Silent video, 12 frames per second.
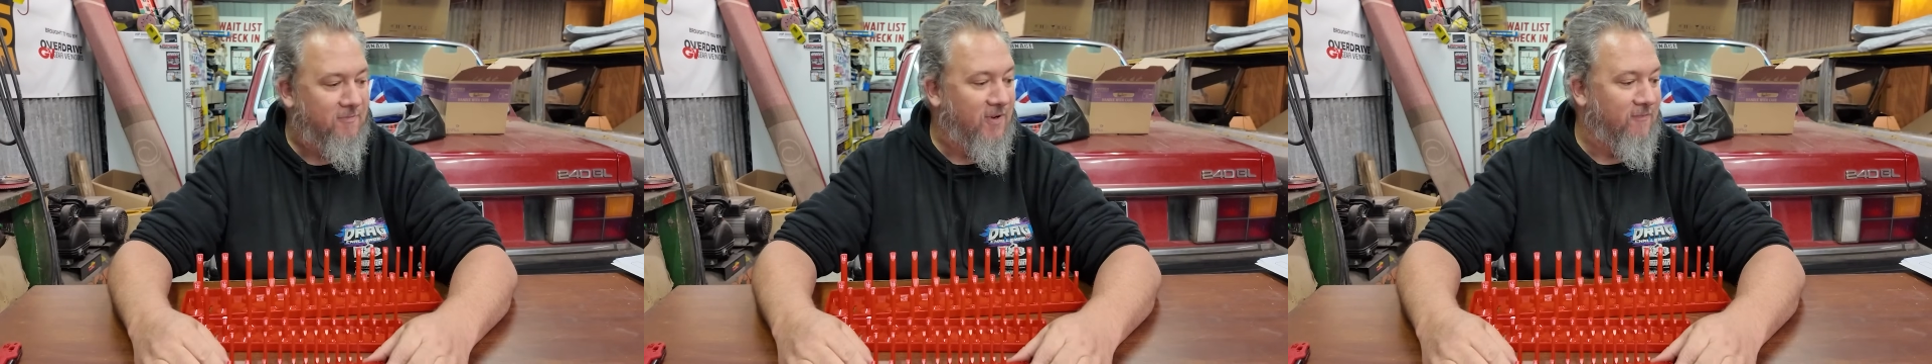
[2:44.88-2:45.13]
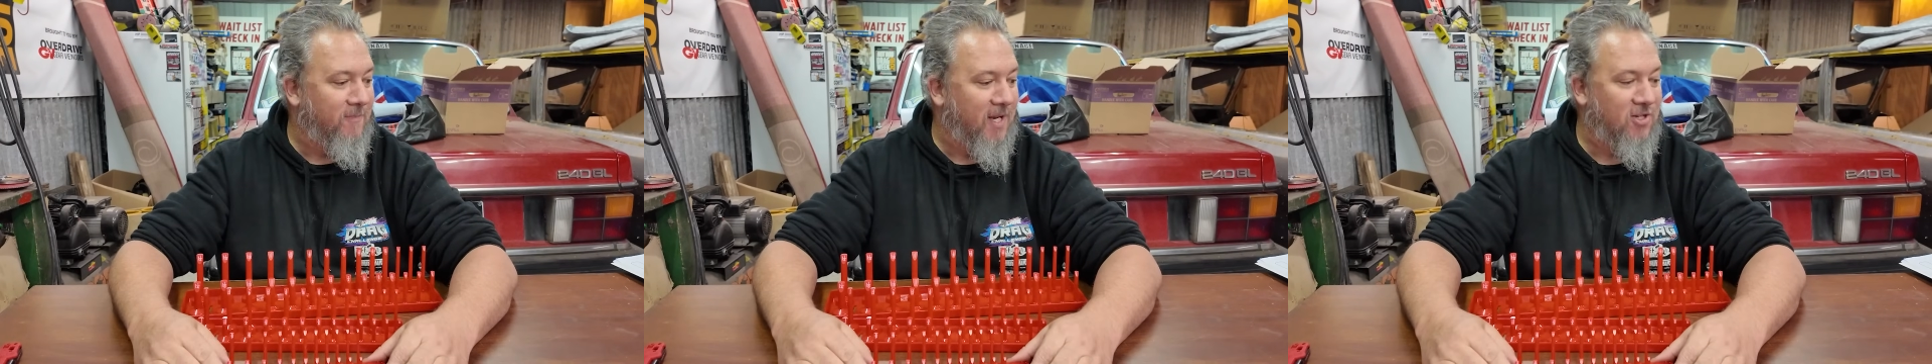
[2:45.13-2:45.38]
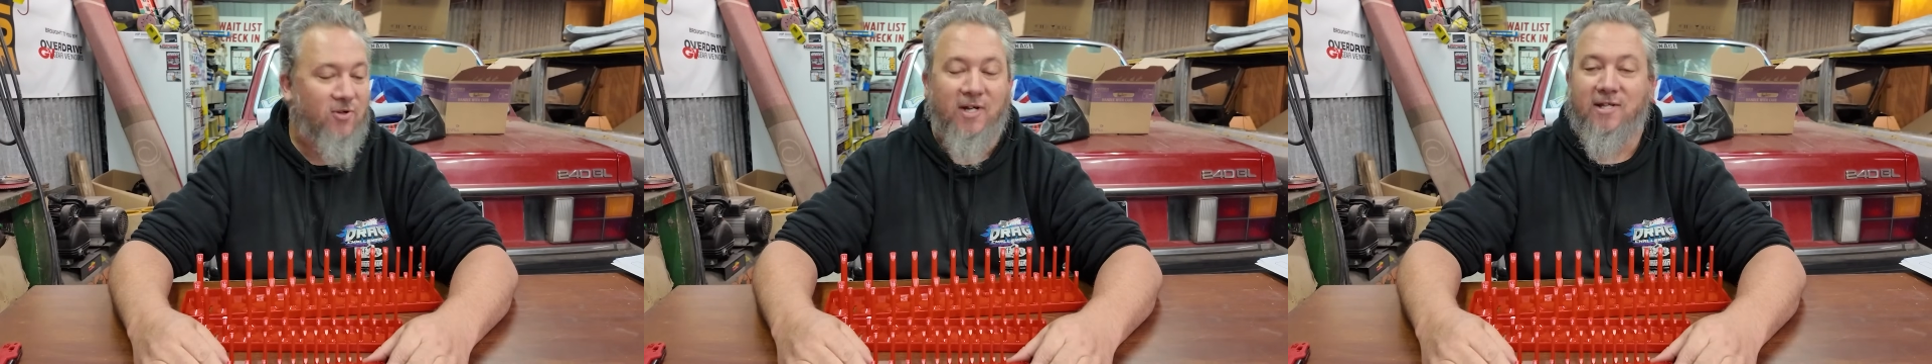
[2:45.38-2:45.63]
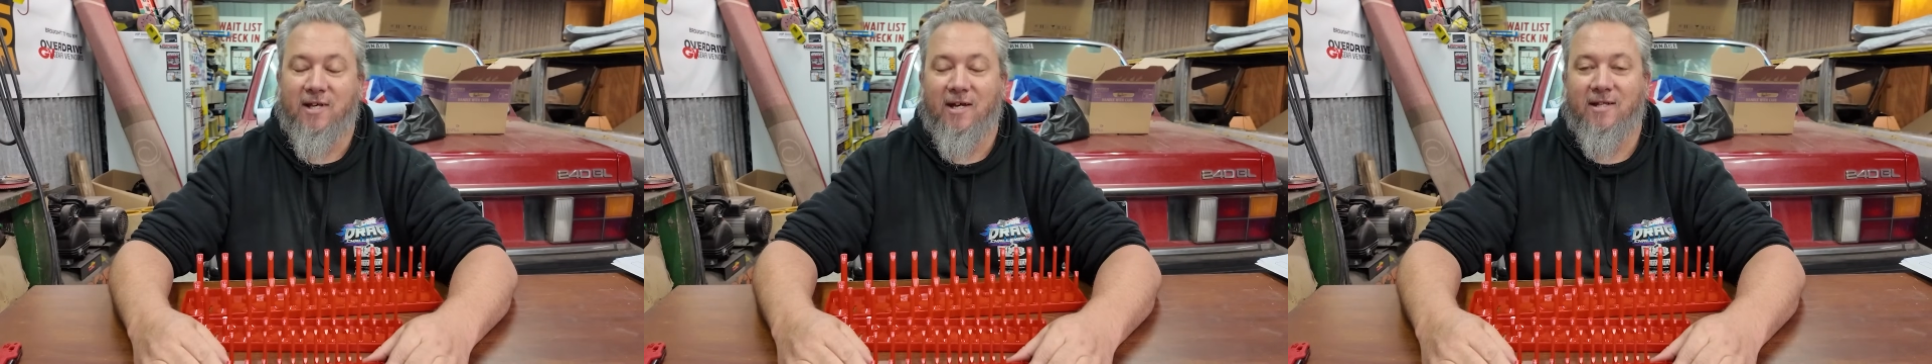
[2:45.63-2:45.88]
with
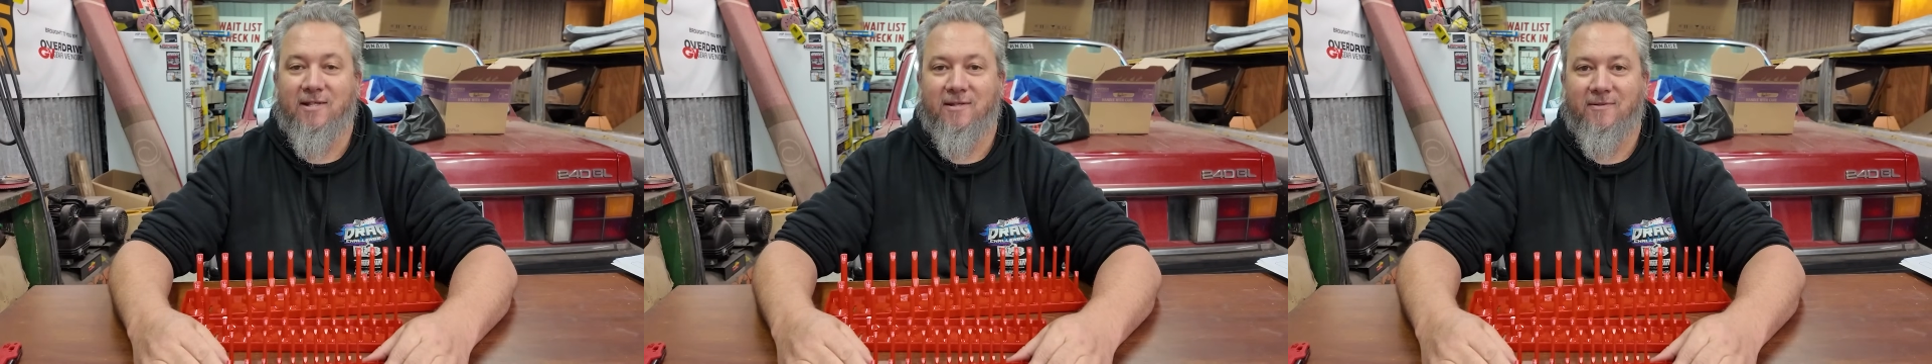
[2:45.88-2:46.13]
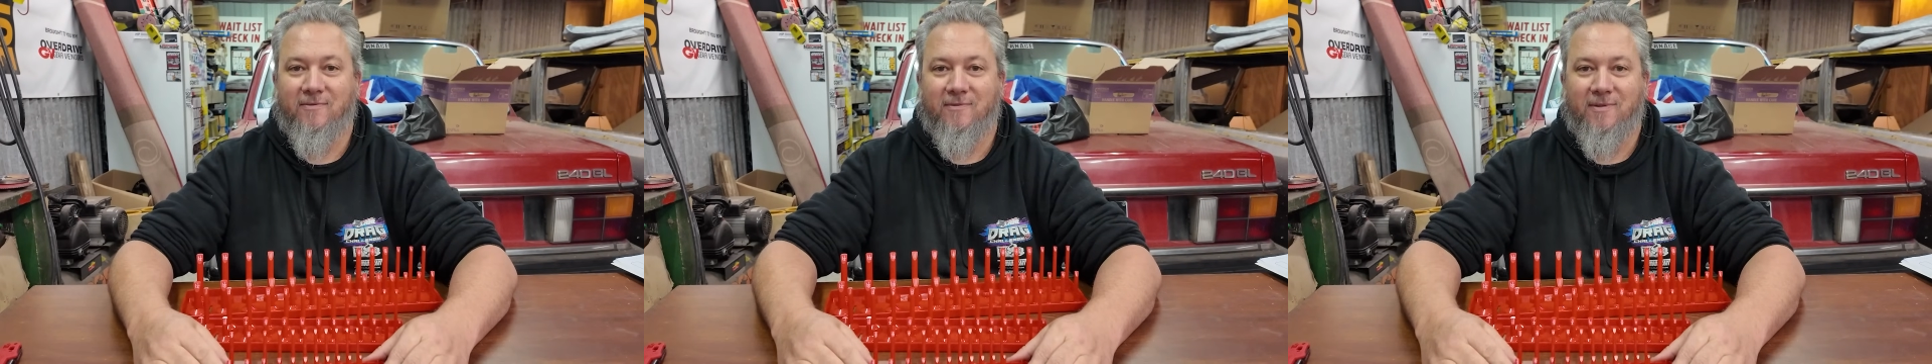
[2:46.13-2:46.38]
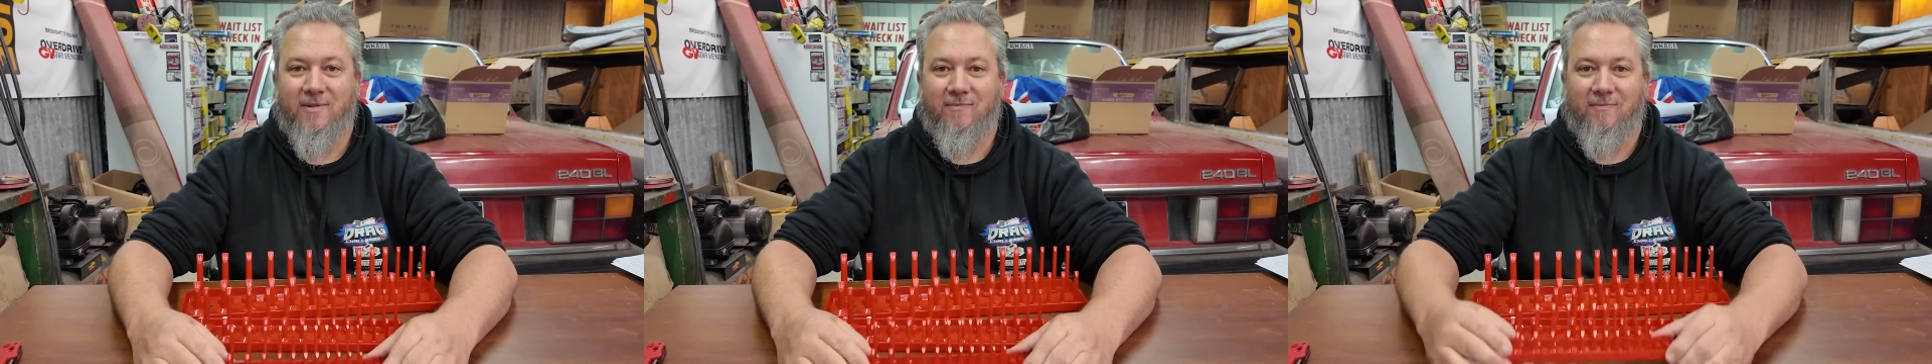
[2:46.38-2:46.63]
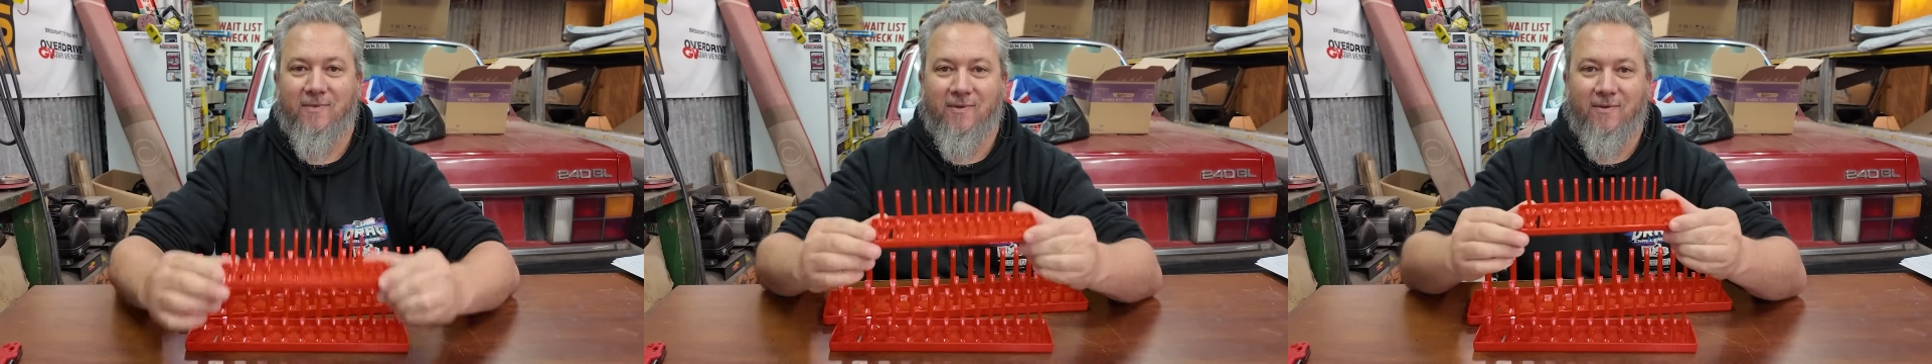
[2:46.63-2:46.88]
metric sets,
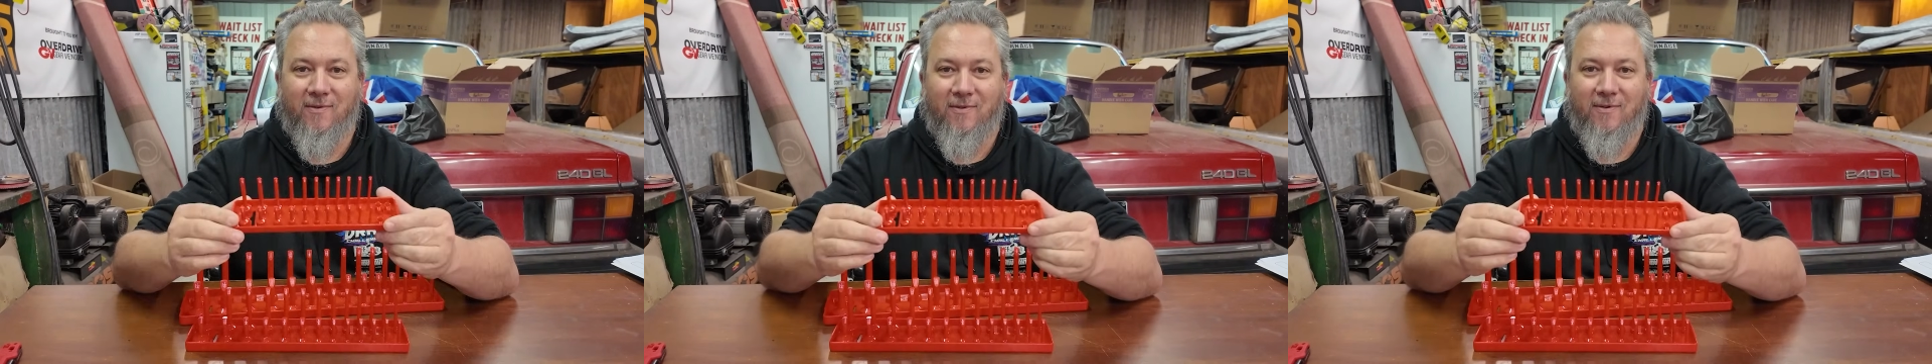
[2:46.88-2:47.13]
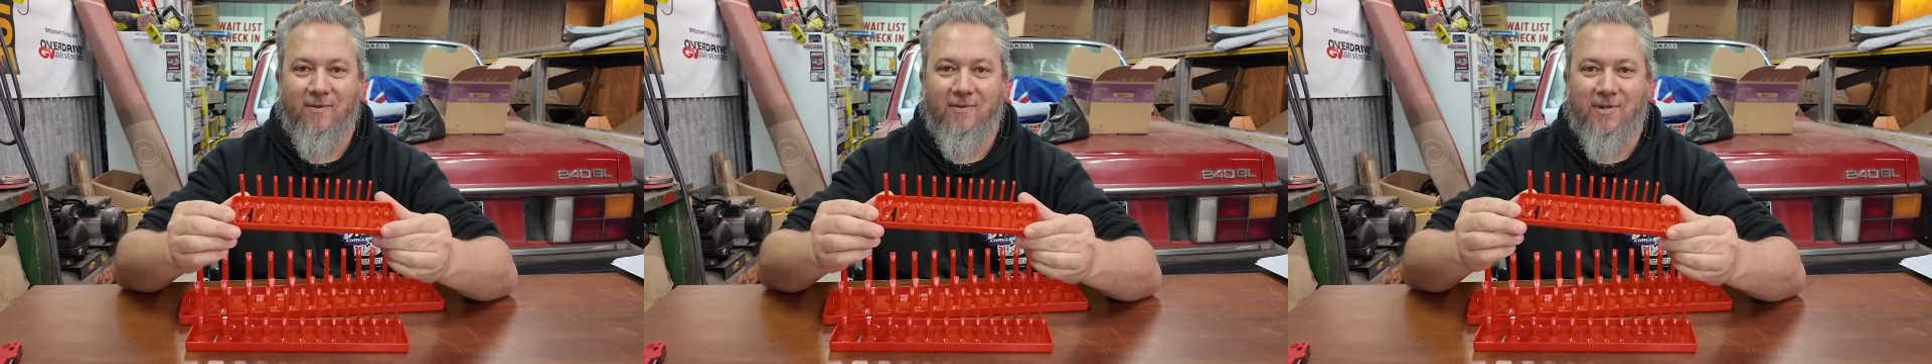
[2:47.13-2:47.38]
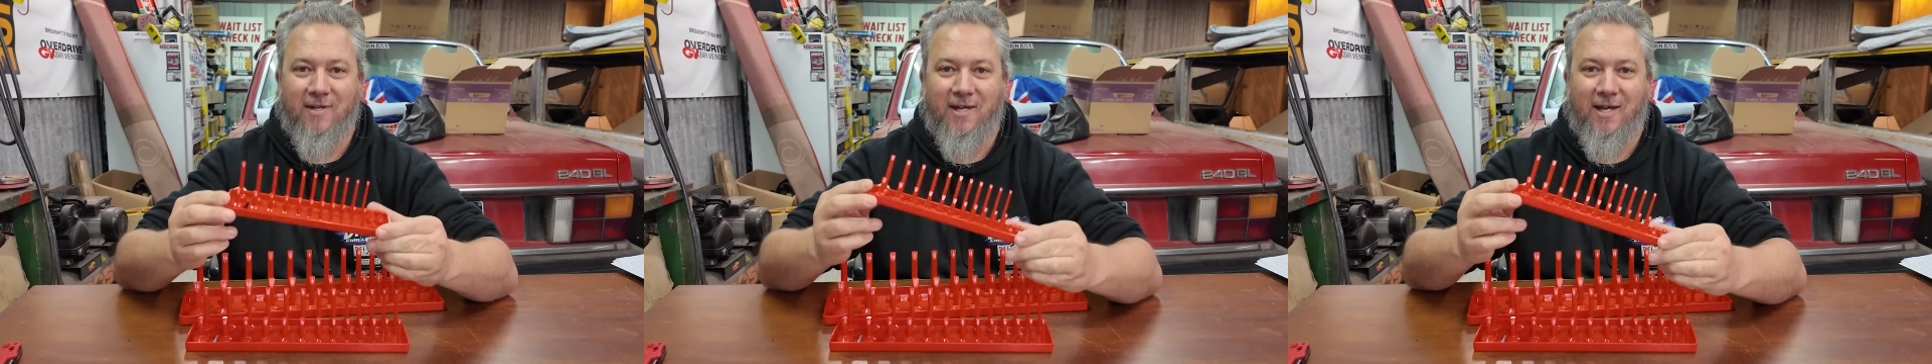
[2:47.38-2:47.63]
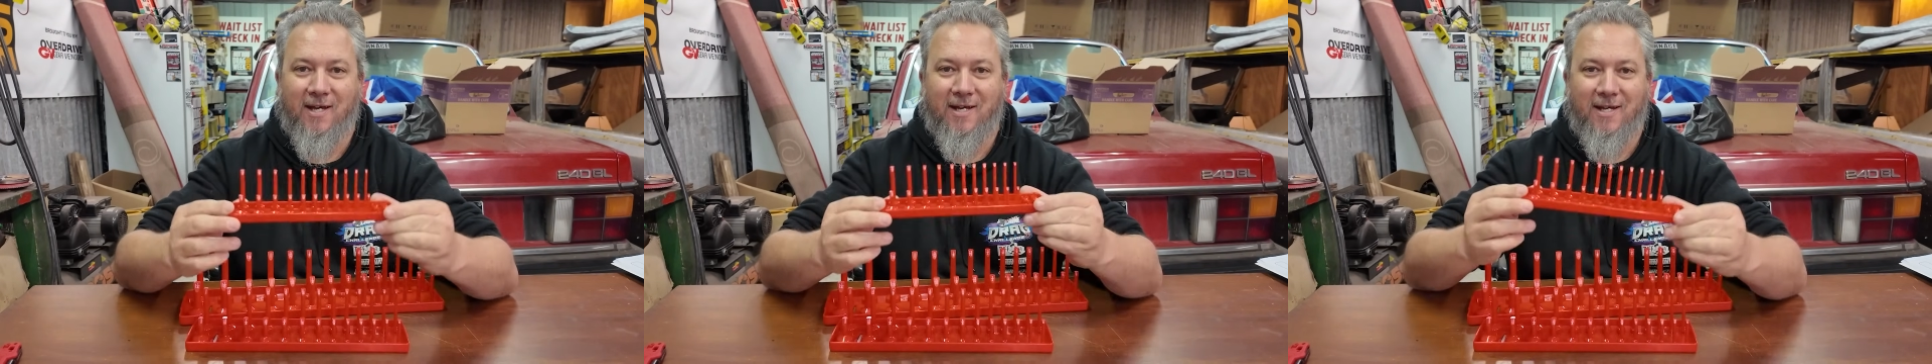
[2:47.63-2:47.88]
all
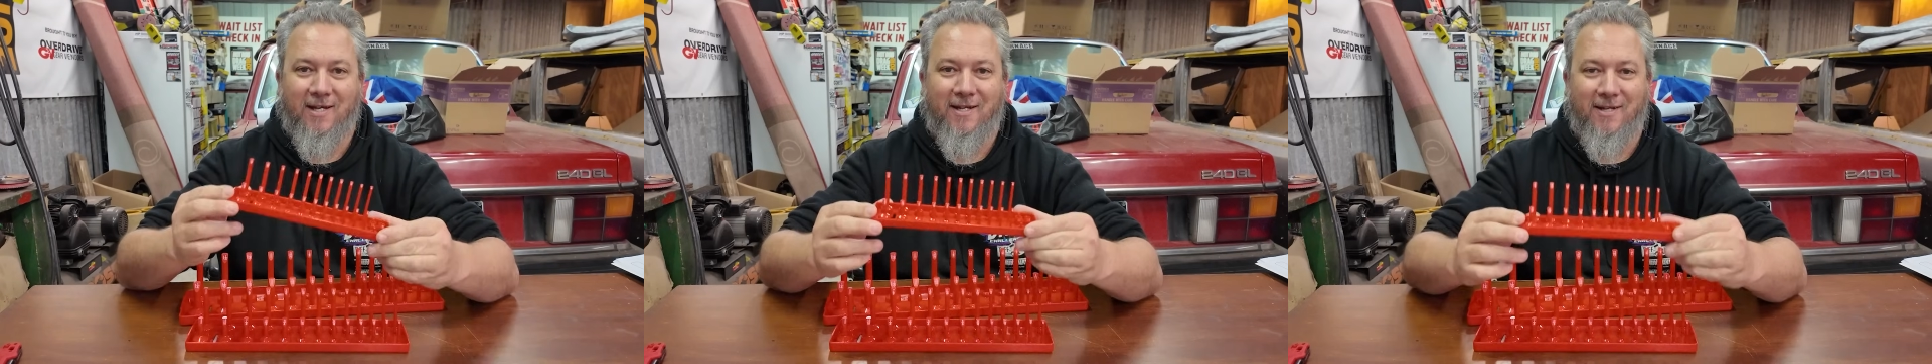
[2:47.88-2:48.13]
the